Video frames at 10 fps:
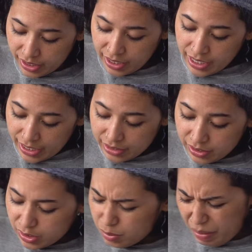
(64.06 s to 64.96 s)
it
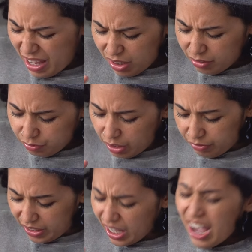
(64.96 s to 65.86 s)
until it's pale and
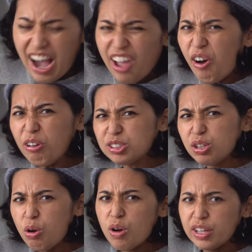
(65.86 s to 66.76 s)
fluffy. I
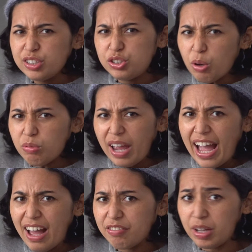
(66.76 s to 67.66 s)
also don't
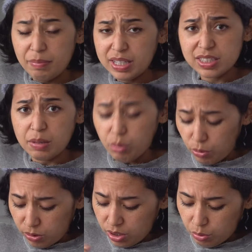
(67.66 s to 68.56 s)
have a mixing
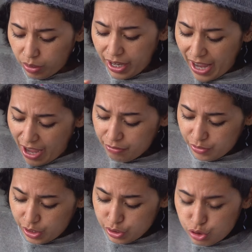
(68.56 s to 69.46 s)
bowl. What I have
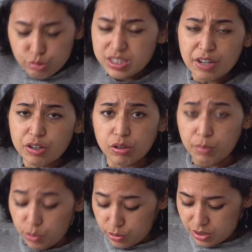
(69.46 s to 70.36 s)
is 2 cereal
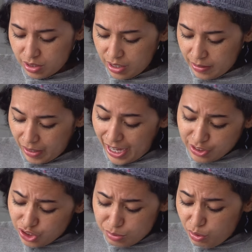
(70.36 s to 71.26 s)
bowls. I
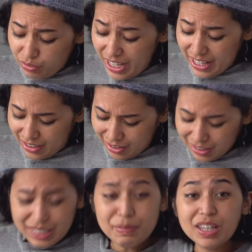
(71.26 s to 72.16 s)
just moved in,
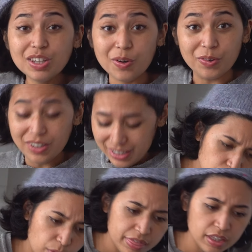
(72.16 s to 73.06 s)
leave me alone. So
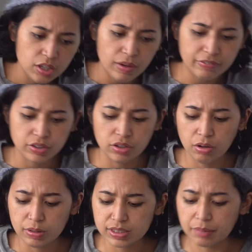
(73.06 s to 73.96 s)
one thing you have to
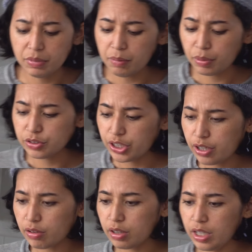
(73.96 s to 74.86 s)
know is I'm not
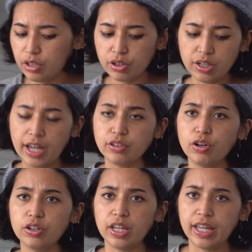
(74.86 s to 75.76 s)
particularly good at
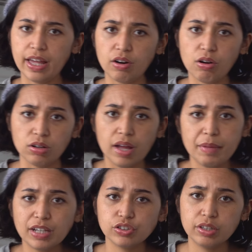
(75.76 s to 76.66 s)
cooking at all. I'm
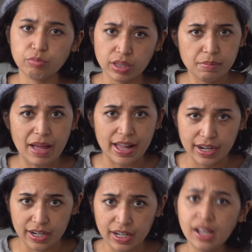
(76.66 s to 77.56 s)
actually really bad
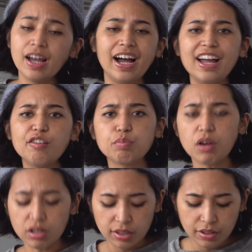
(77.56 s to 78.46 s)
at it. I have
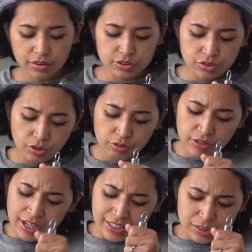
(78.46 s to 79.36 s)
broccoli on the stove
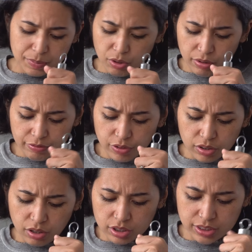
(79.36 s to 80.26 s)
that's been going for a
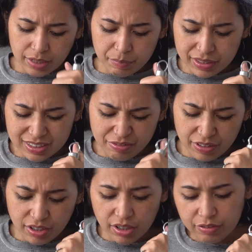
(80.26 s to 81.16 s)
long time because I
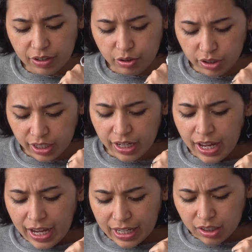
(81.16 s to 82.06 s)
figure if I cook it
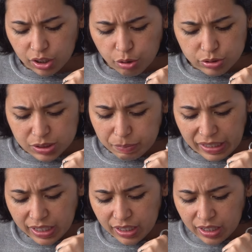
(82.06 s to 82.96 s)
at a low
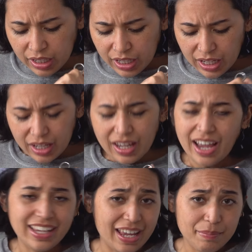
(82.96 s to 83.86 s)
speed,
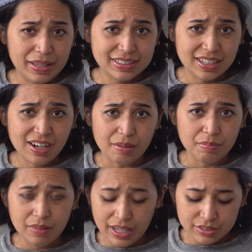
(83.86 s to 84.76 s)
I can't mess it up.
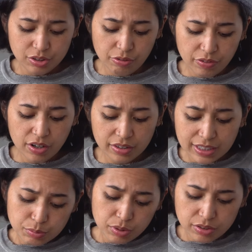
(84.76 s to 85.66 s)
And so far
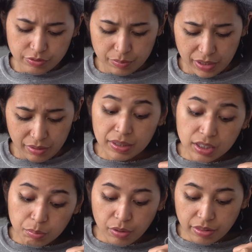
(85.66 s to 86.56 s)
that's worked for me. My
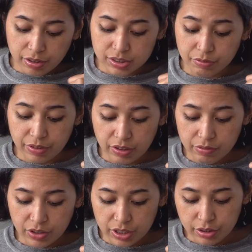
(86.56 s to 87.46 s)
little brother is a very,
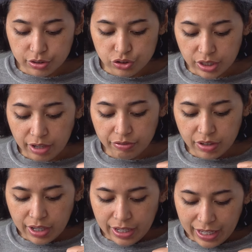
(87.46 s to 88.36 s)
very good chef.
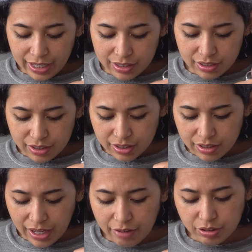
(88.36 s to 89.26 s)
And
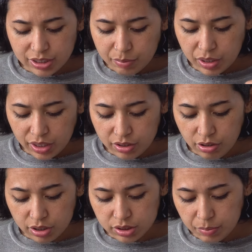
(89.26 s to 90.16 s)
every time that he
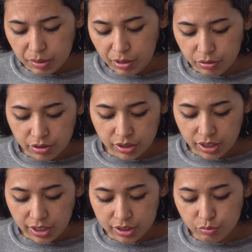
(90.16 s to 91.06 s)
talks to me about cooking,
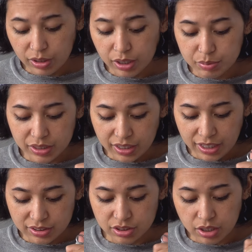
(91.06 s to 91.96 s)
he gets really upset and
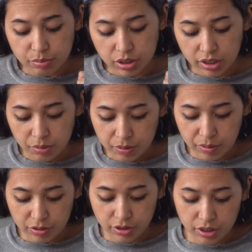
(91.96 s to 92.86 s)
has to stop talking to me
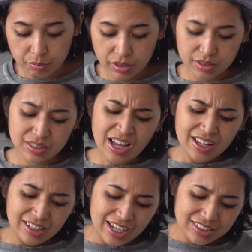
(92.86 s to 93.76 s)
about cooking because
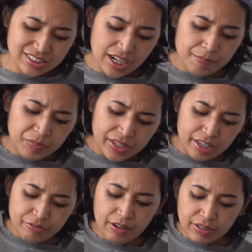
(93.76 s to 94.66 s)
last time
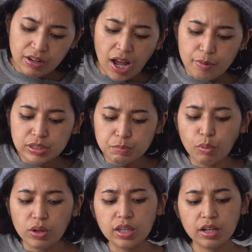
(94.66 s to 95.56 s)
he found out I was
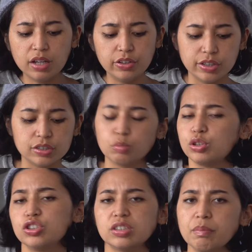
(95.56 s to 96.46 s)
boiling onions,
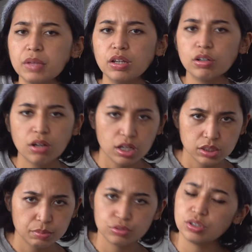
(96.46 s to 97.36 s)
which is something you're not
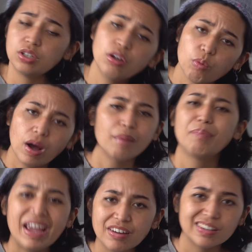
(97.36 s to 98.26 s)
supposed to do,
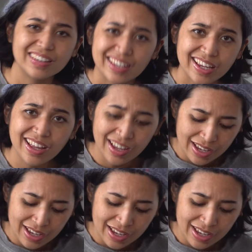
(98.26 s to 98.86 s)
apparently.